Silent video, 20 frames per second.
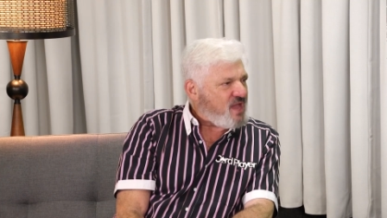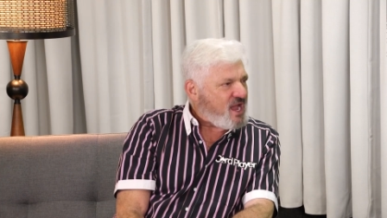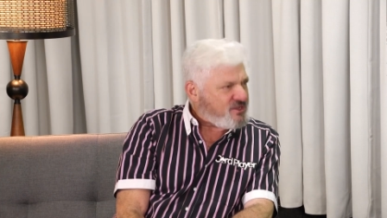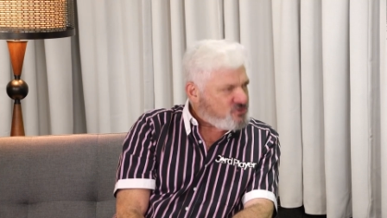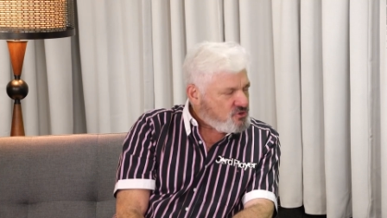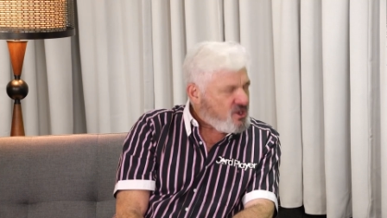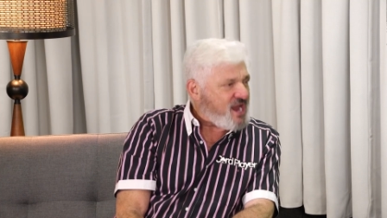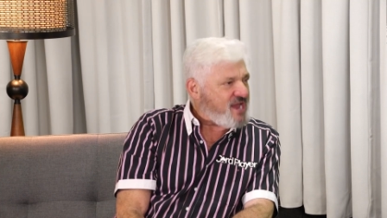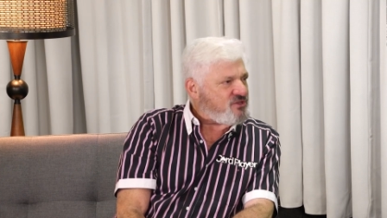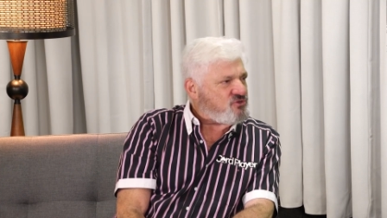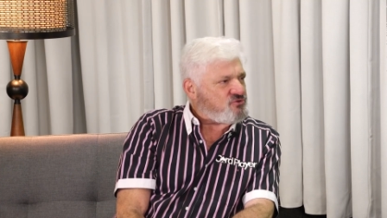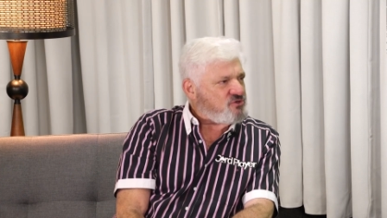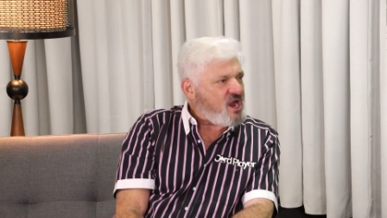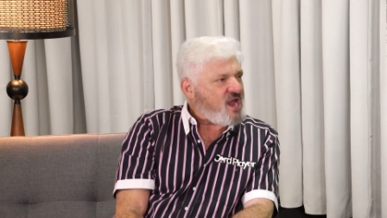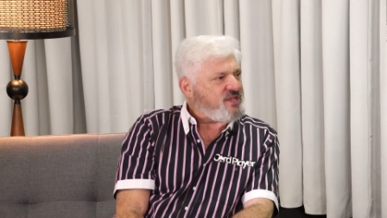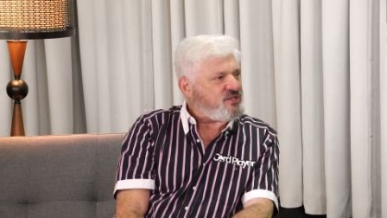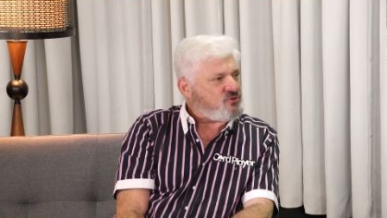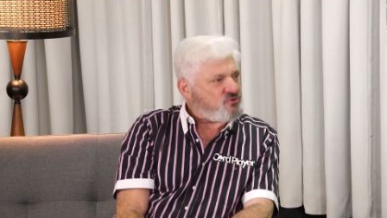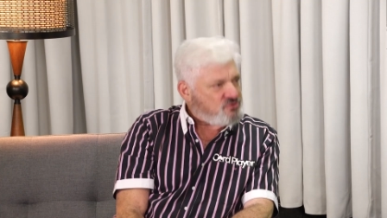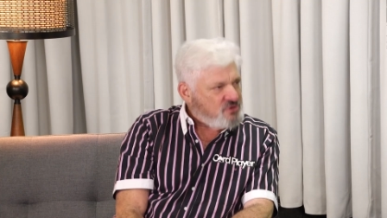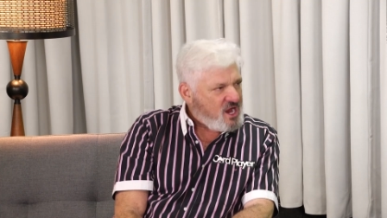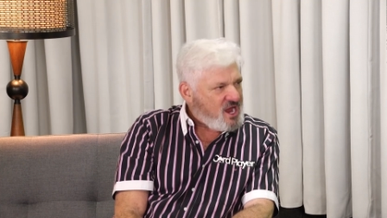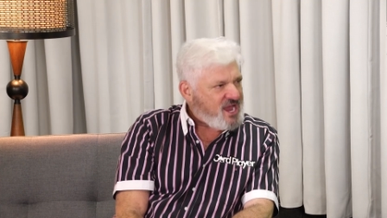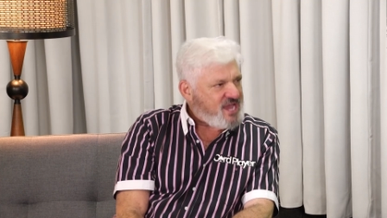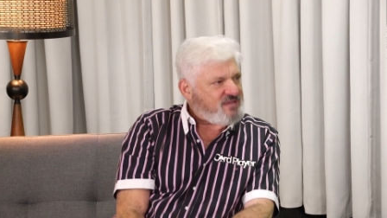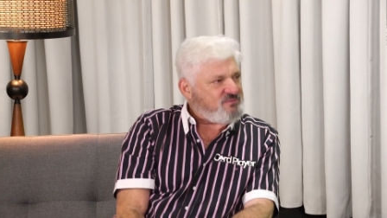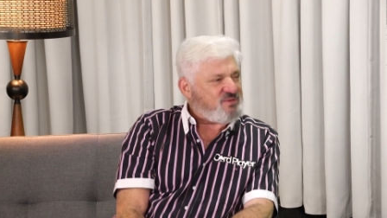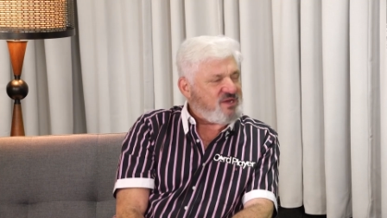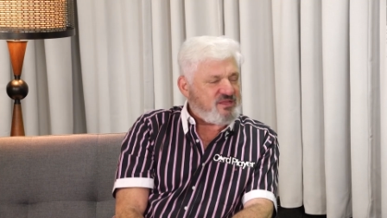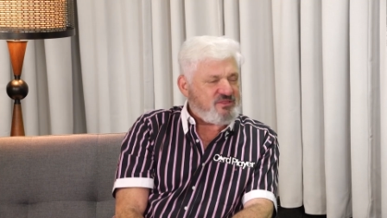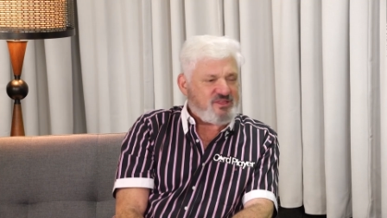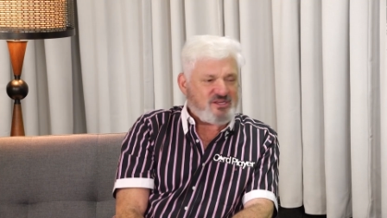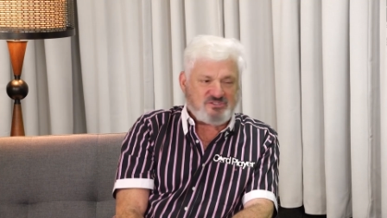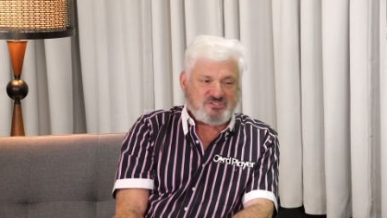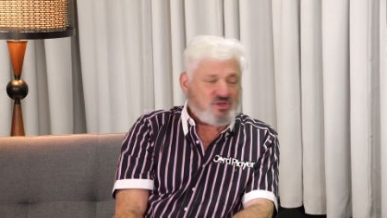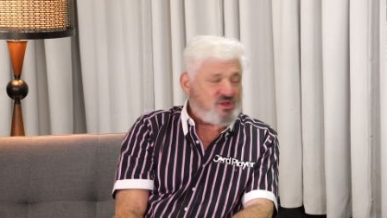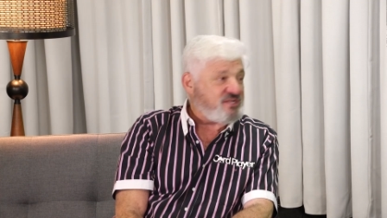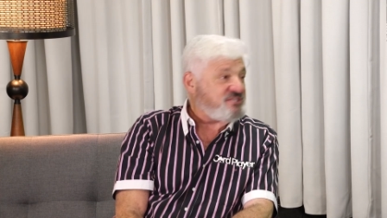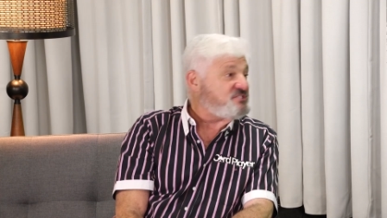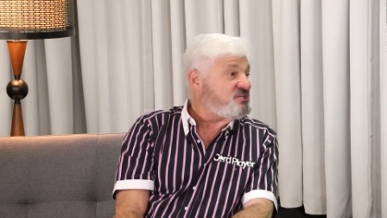I tried and tried, but
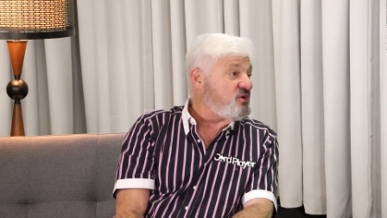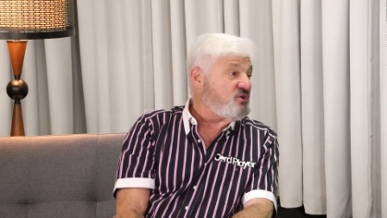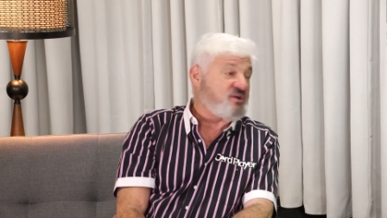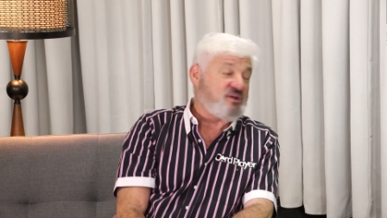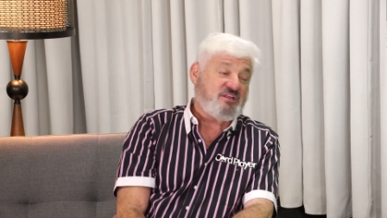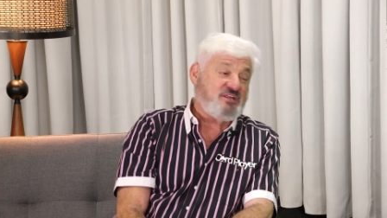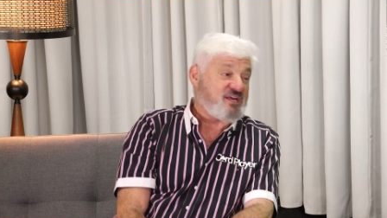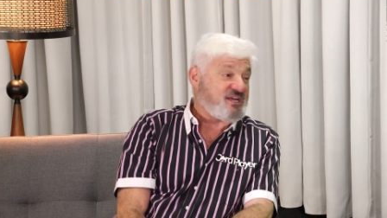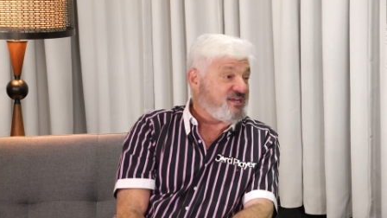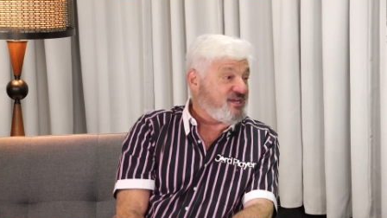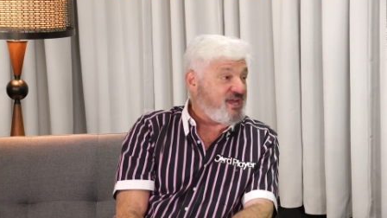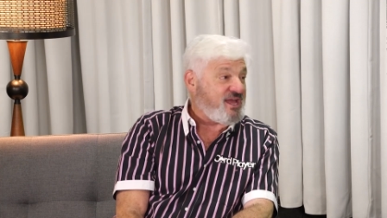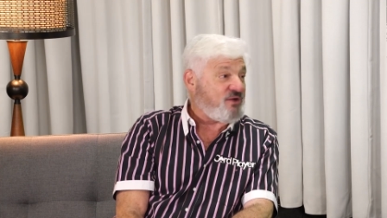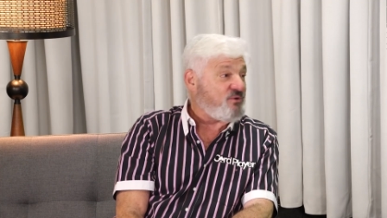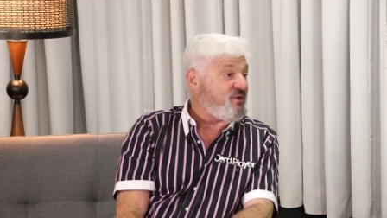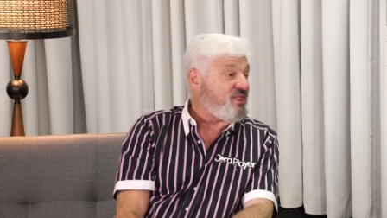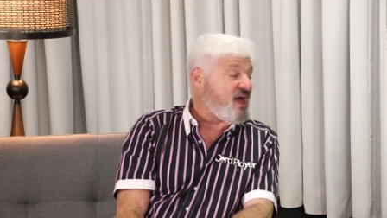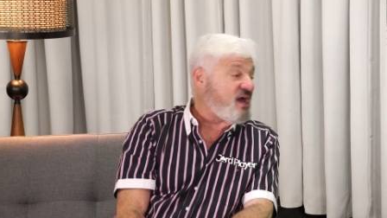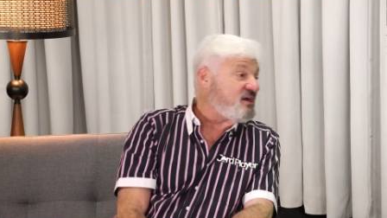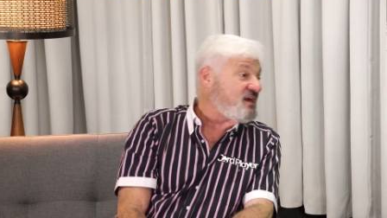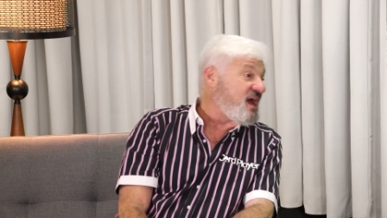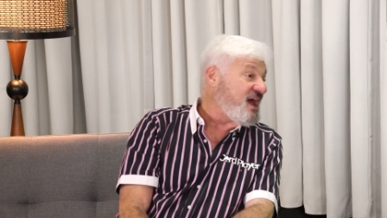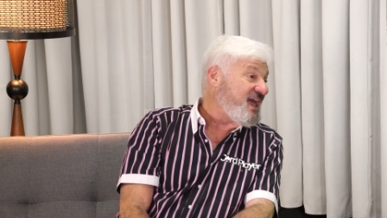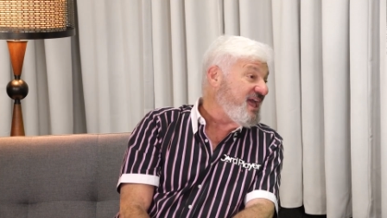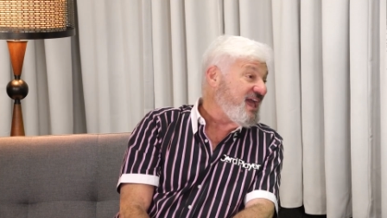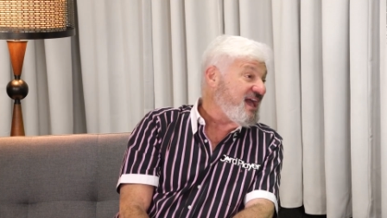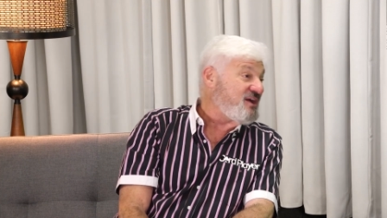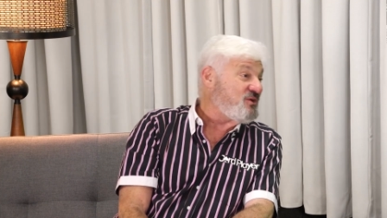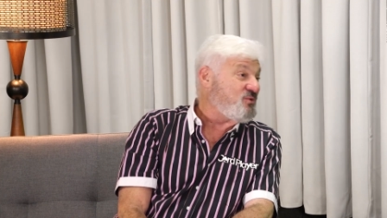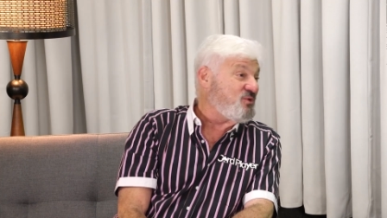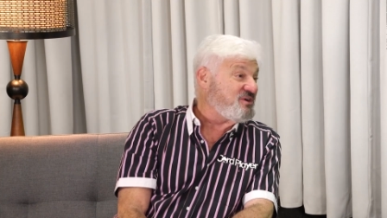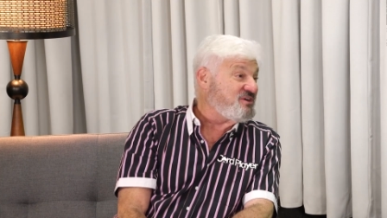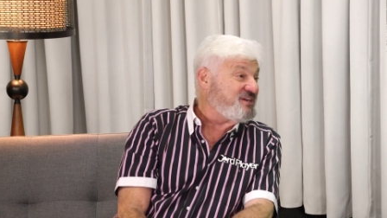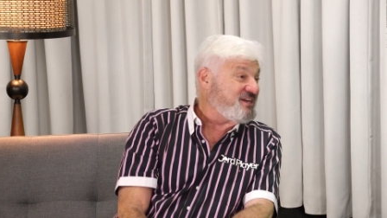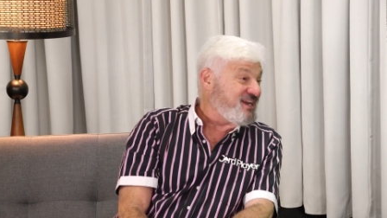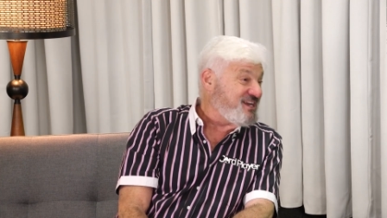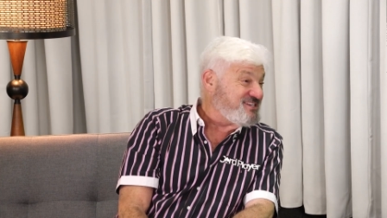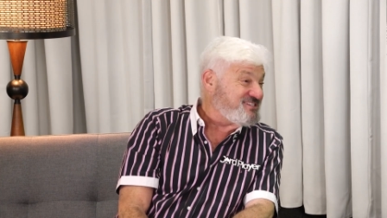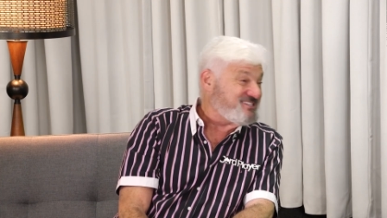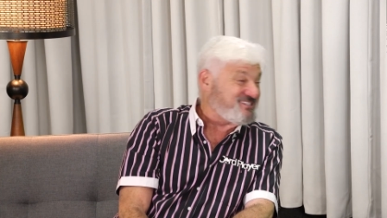there's only so good you can get without eye-hand
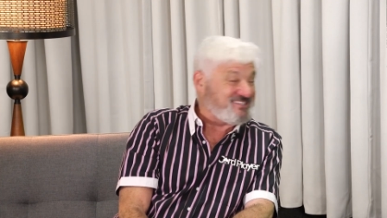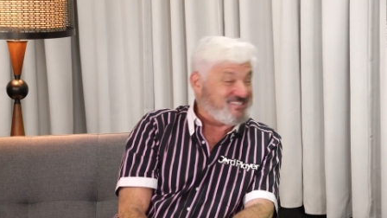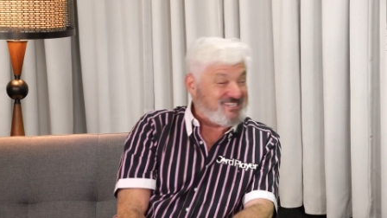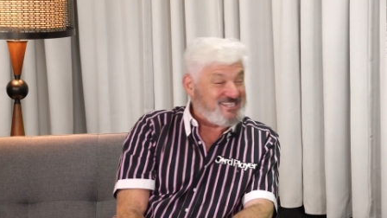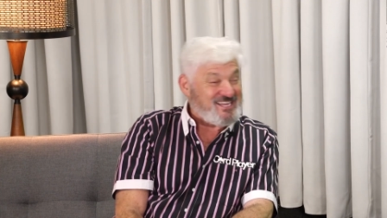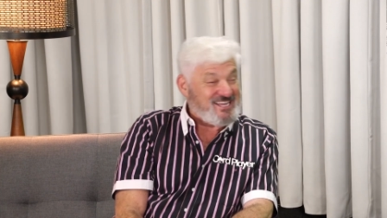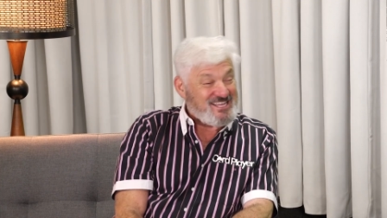coordination.